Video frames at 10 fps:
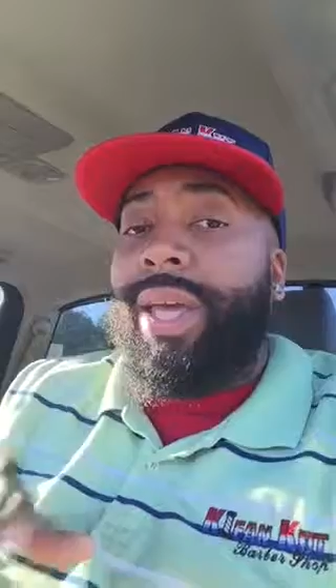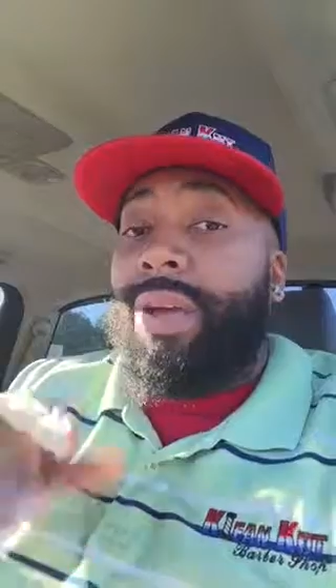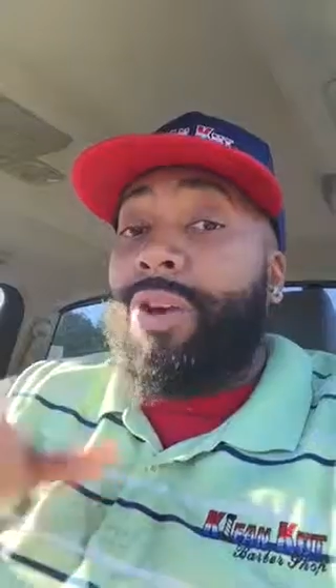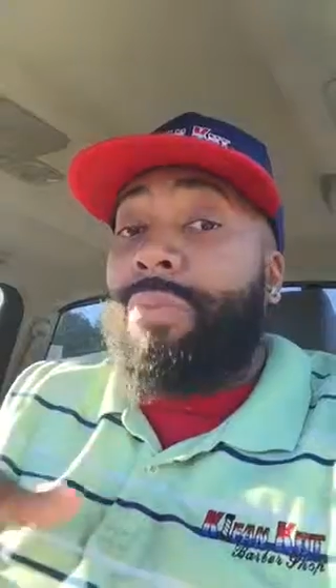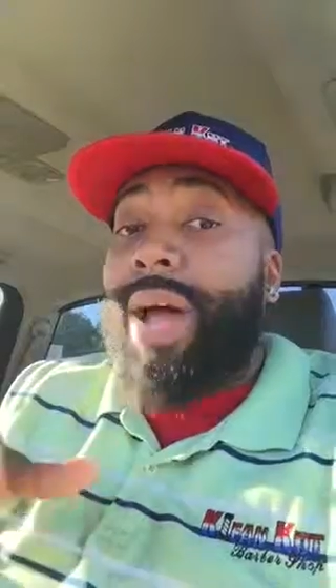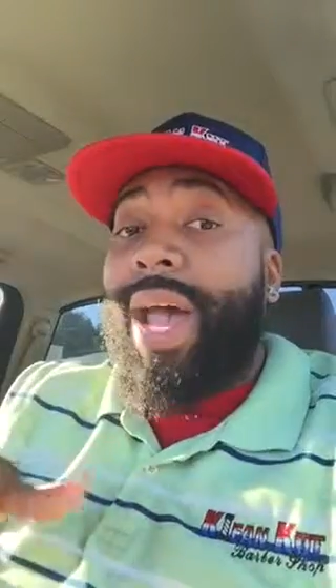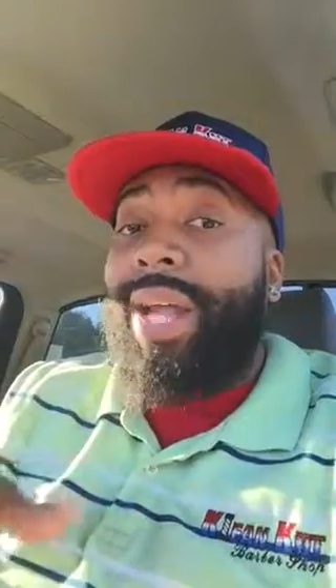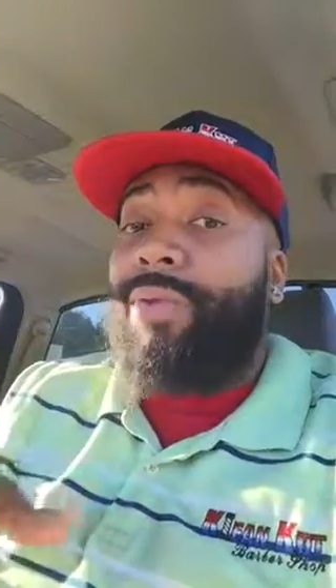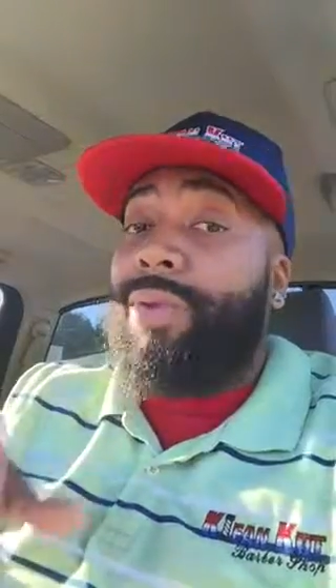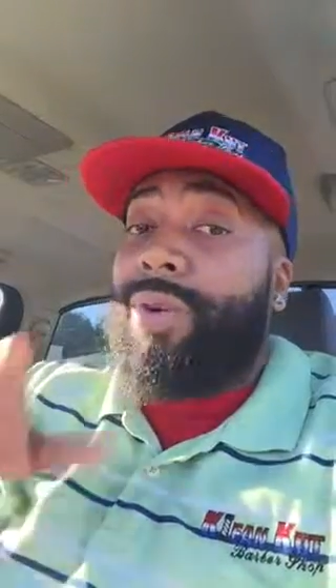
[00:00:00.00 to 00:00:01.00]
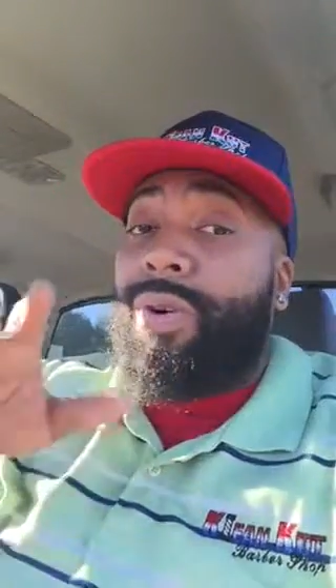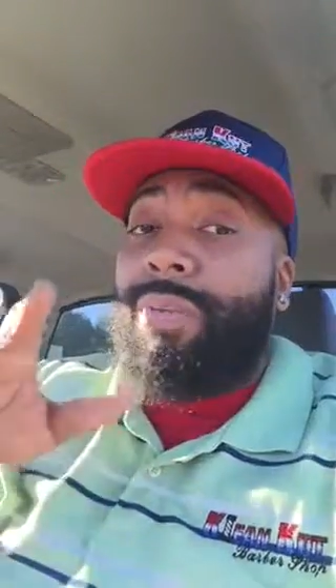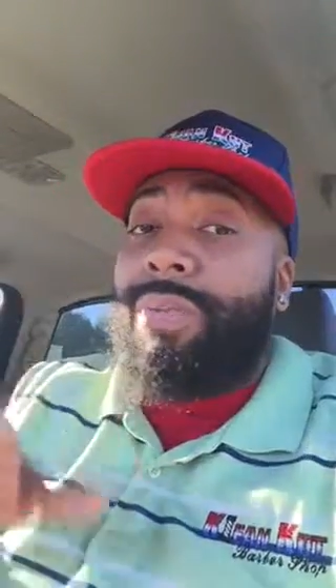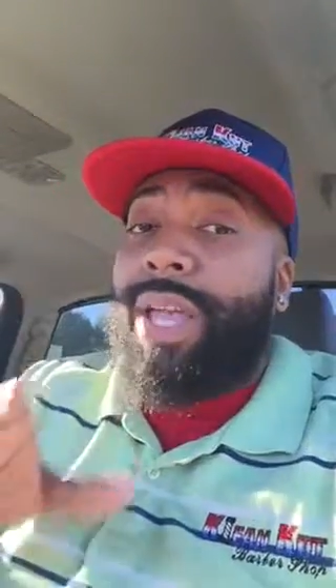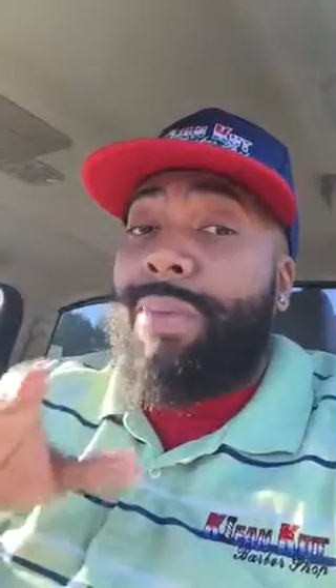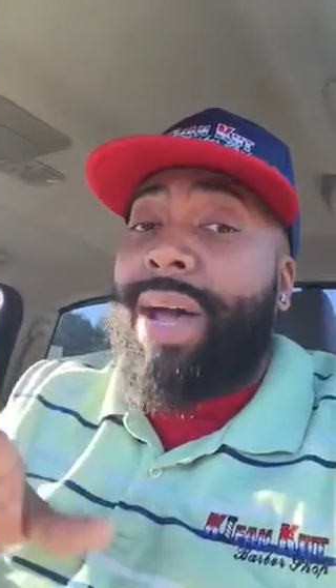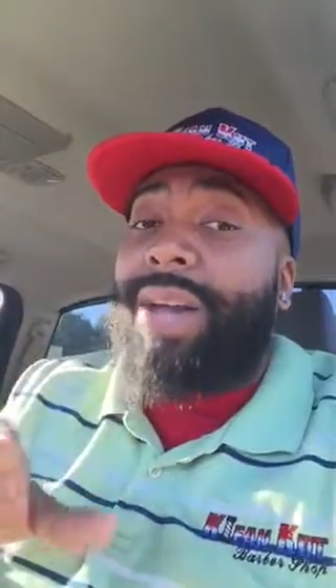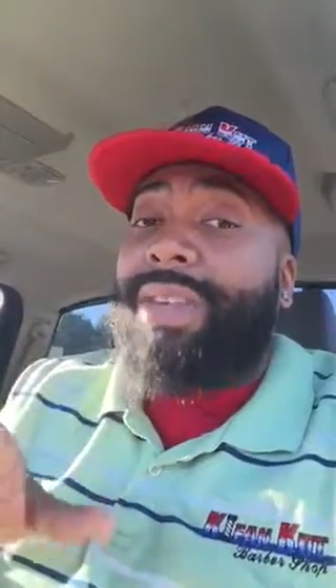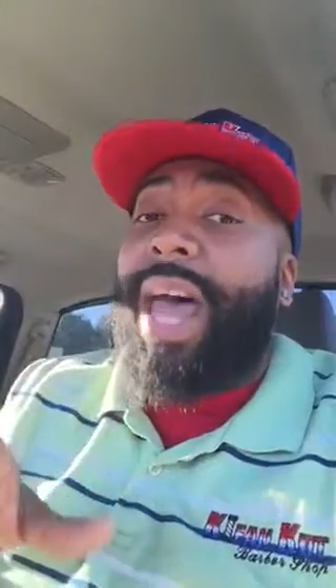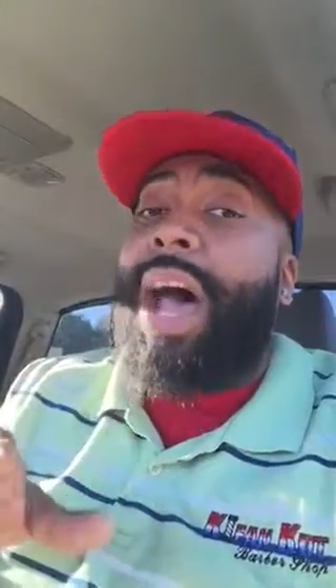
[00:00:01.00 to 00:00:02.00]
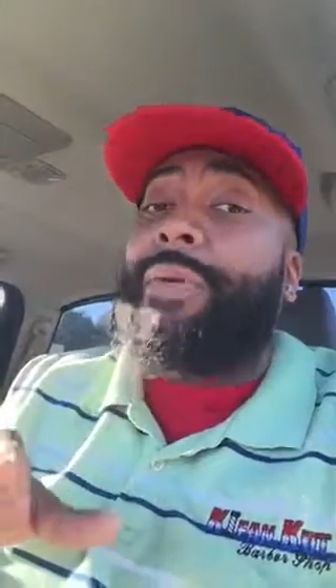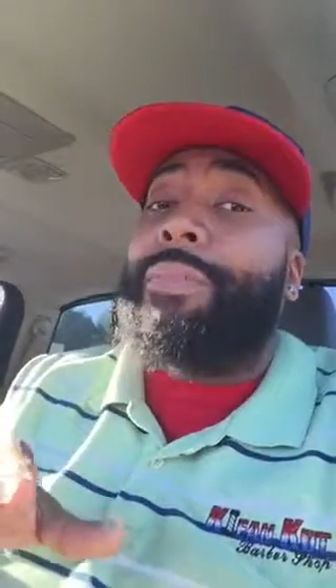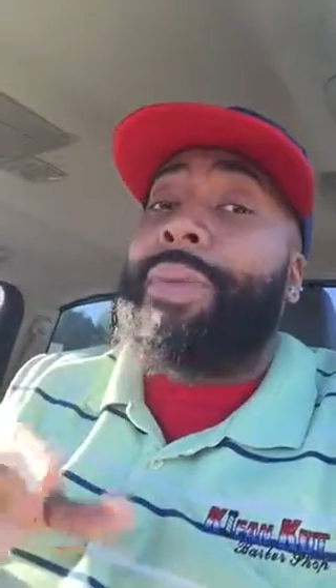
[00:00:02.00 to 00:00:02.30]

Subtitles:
In her mind, we were going a million miles an hour,